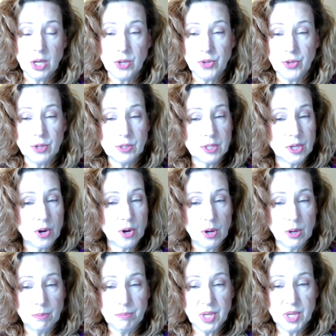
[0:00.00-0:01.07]
And those
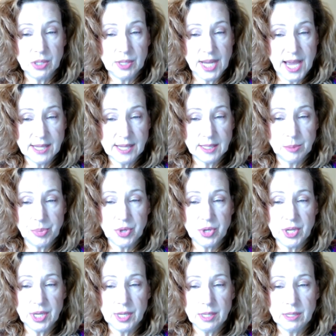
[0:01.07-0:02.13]
are
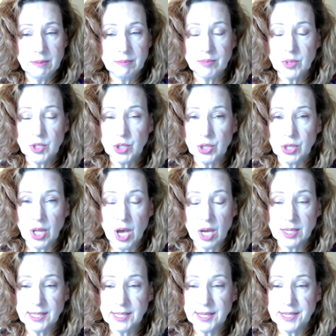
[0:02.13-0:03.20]
milnacipran,
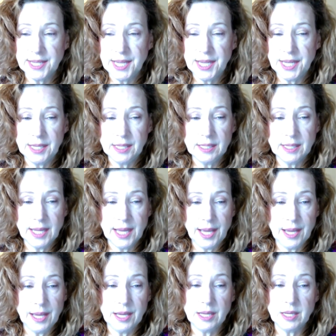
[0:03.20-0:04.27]
duloxetine,
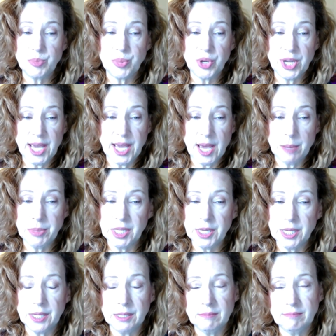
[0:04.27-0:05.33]
and
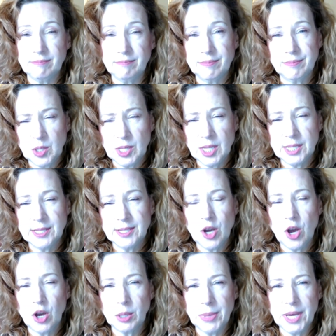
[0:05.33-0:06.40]
pregabalin. So let's
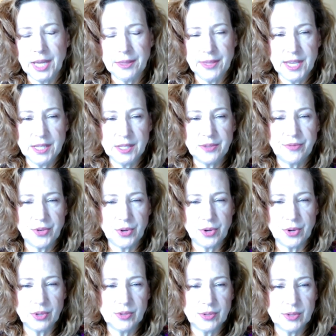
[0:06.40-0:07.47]
talk about these
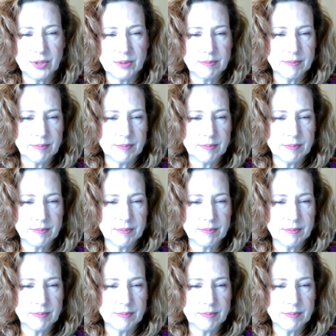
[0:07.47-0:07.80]
first.